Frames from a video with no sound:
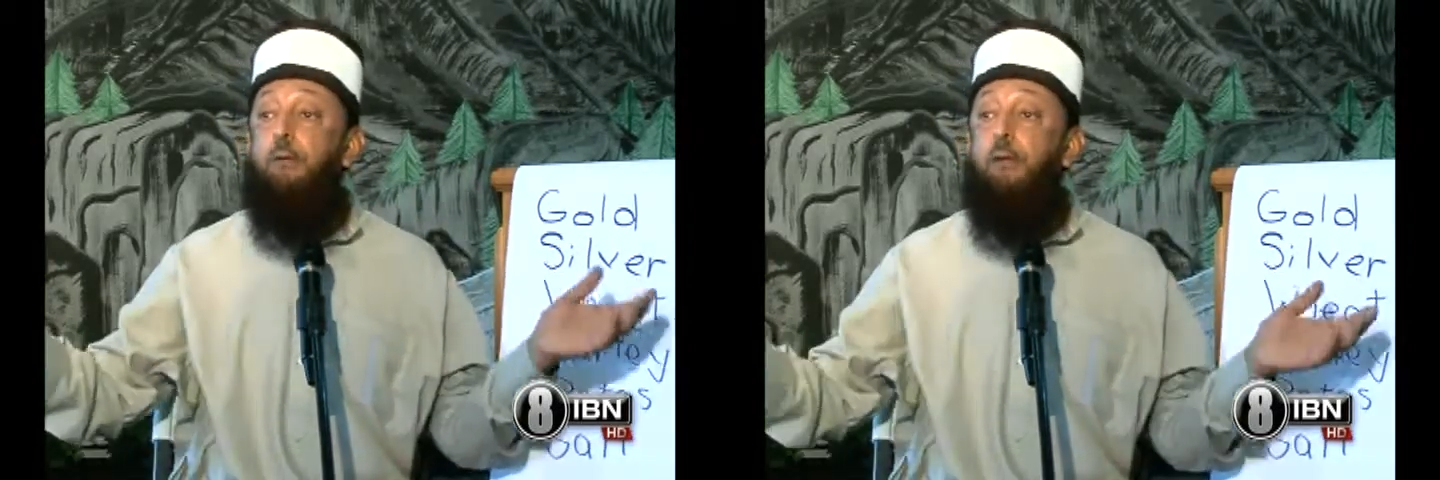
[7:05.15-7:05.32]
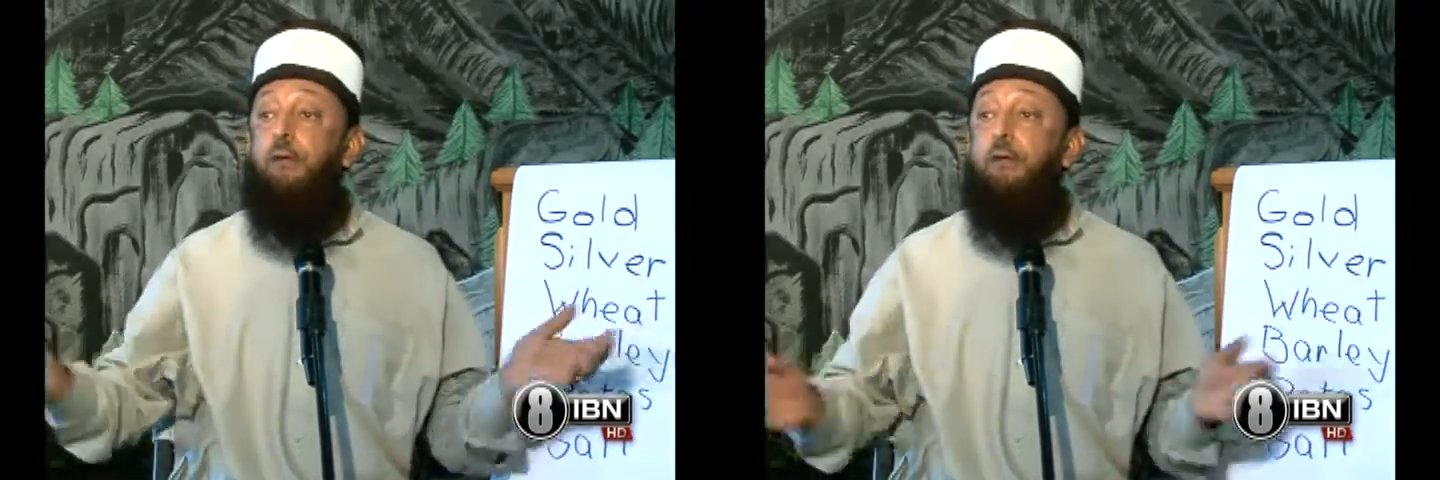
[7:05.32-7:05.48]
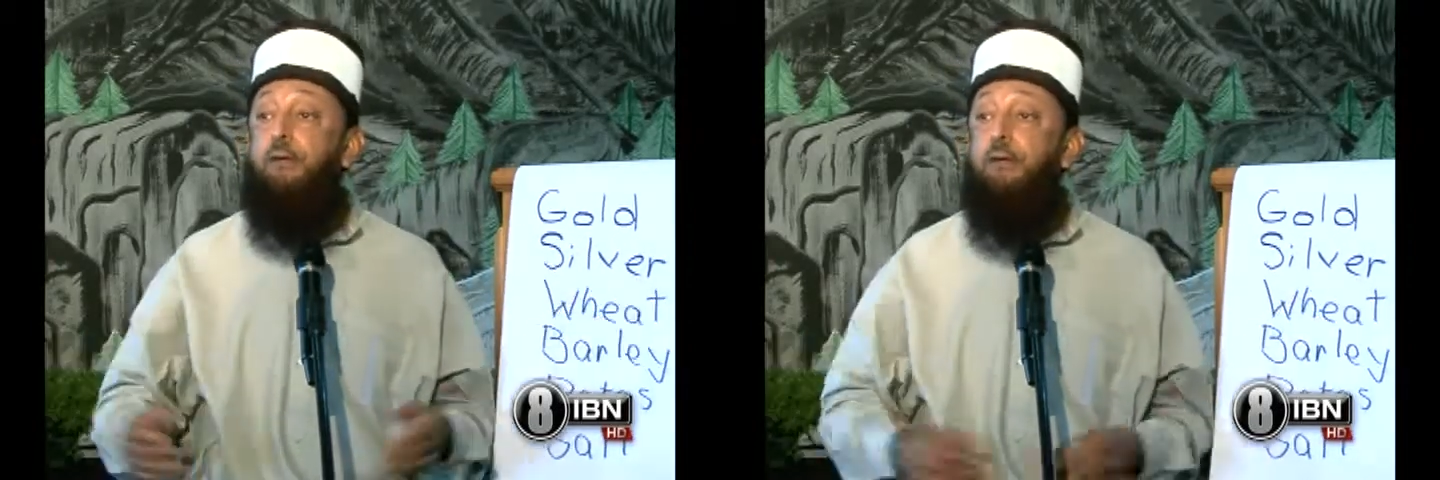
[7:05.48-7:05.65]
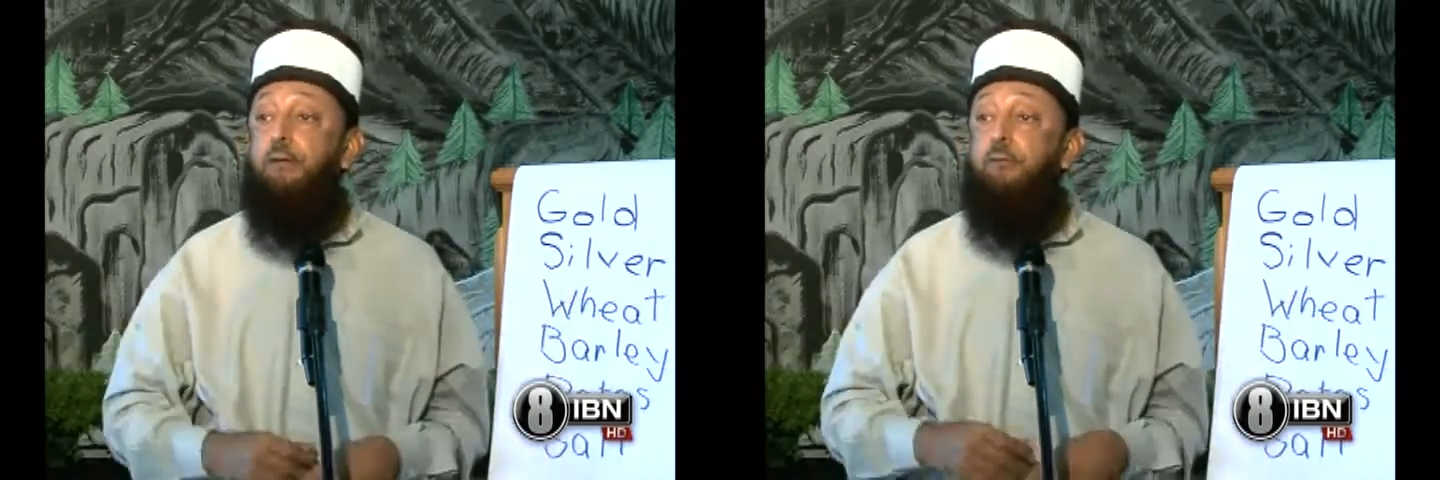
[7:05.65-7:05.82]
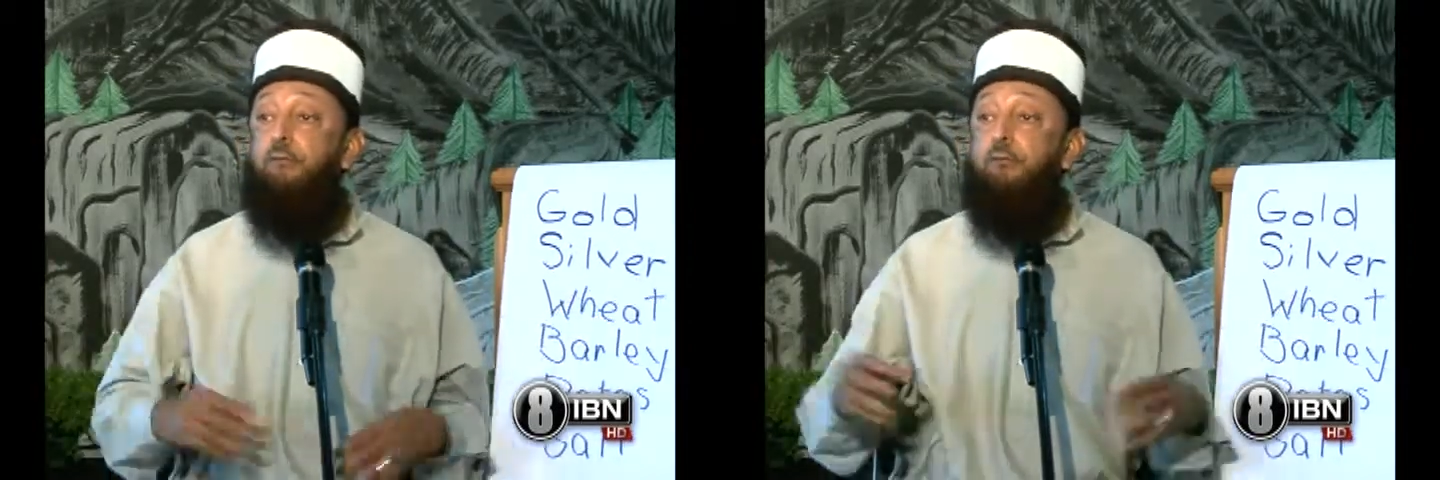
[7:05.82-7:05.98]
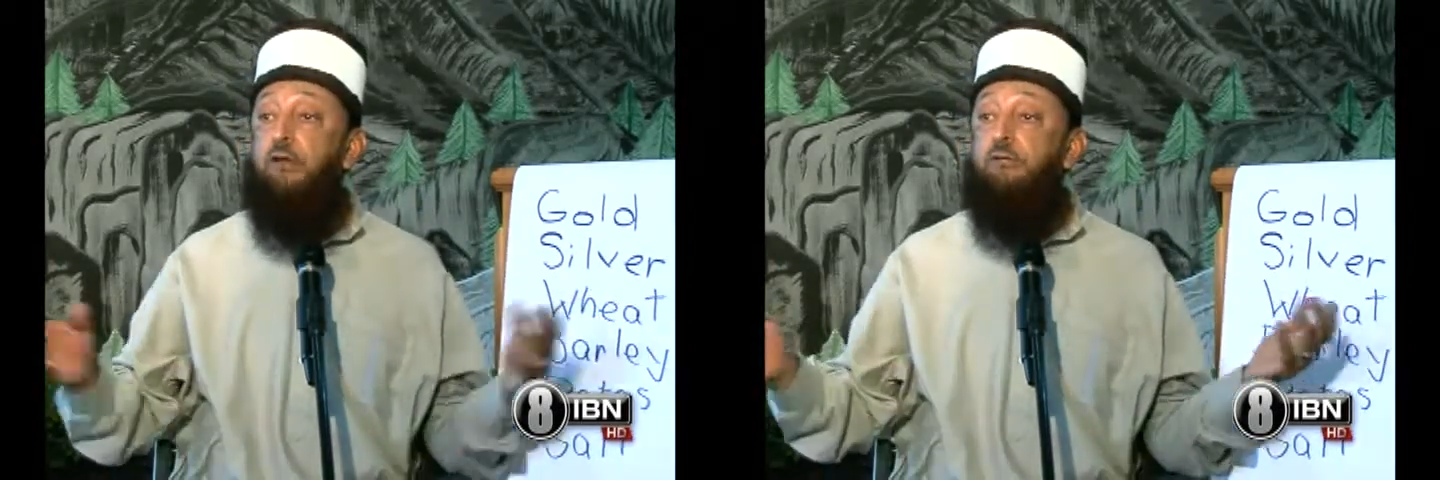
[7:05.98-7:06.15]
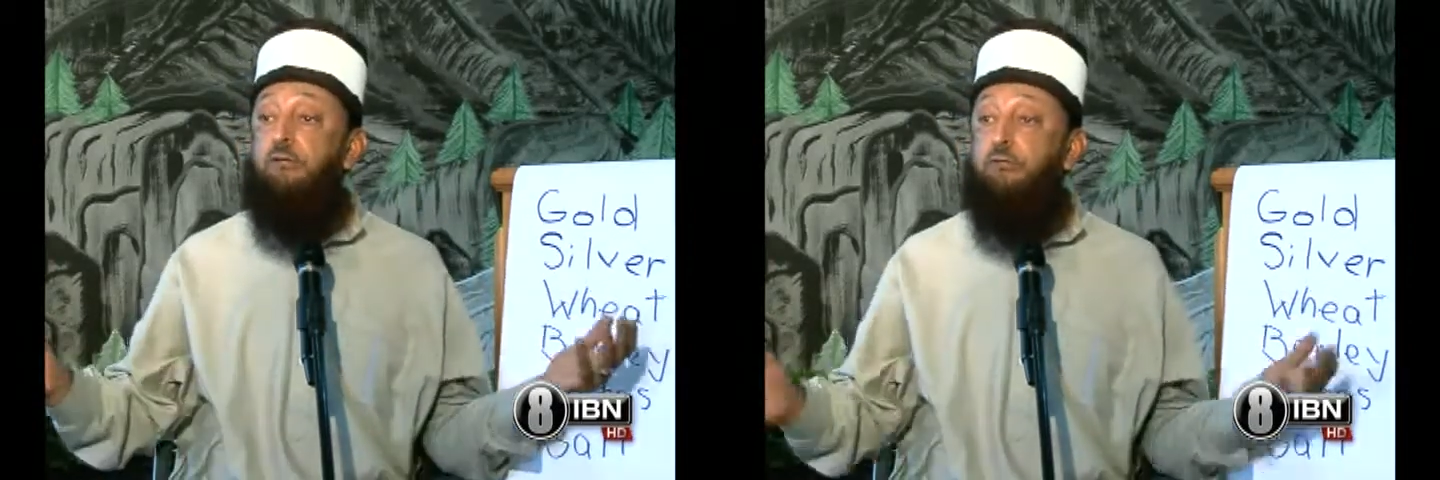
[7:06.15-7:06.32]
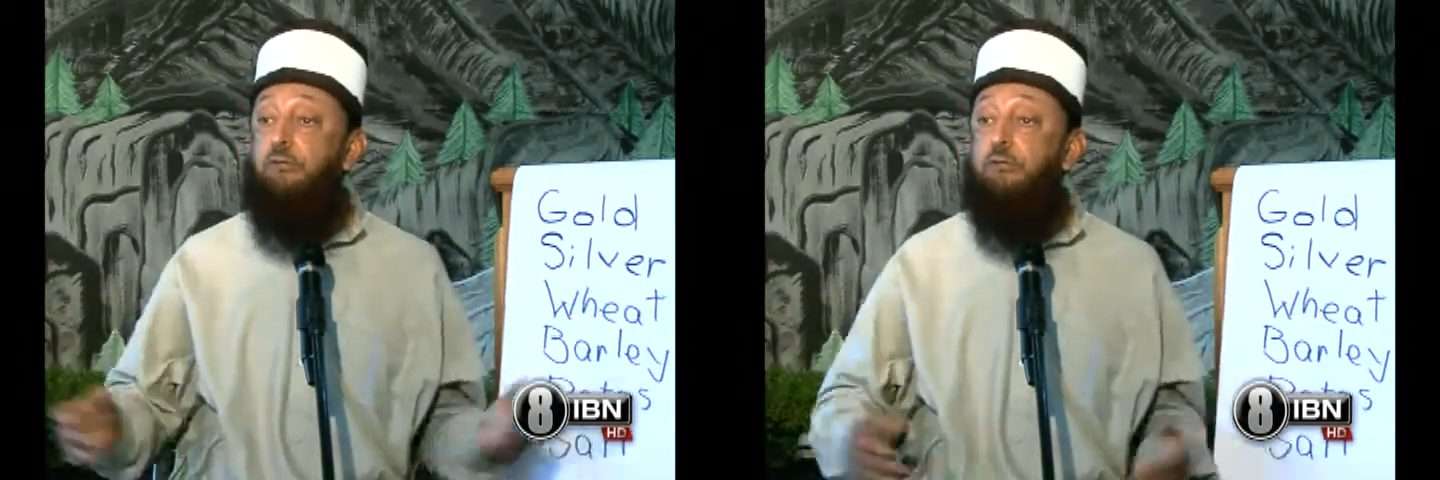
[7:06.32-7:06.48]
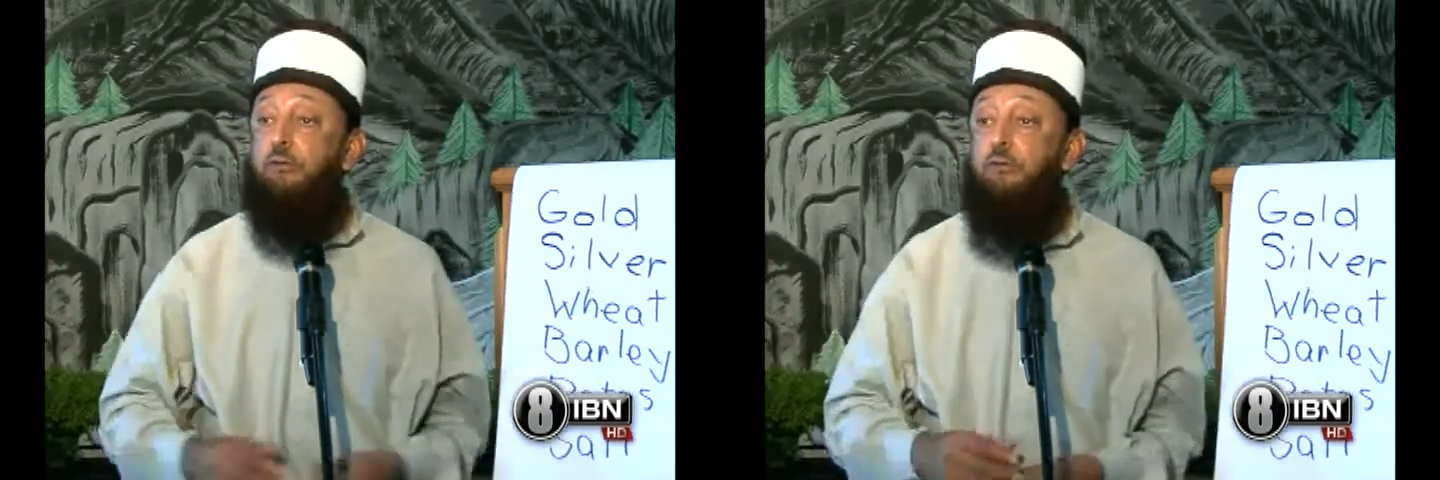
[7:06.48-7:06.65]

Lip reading: Americans rushed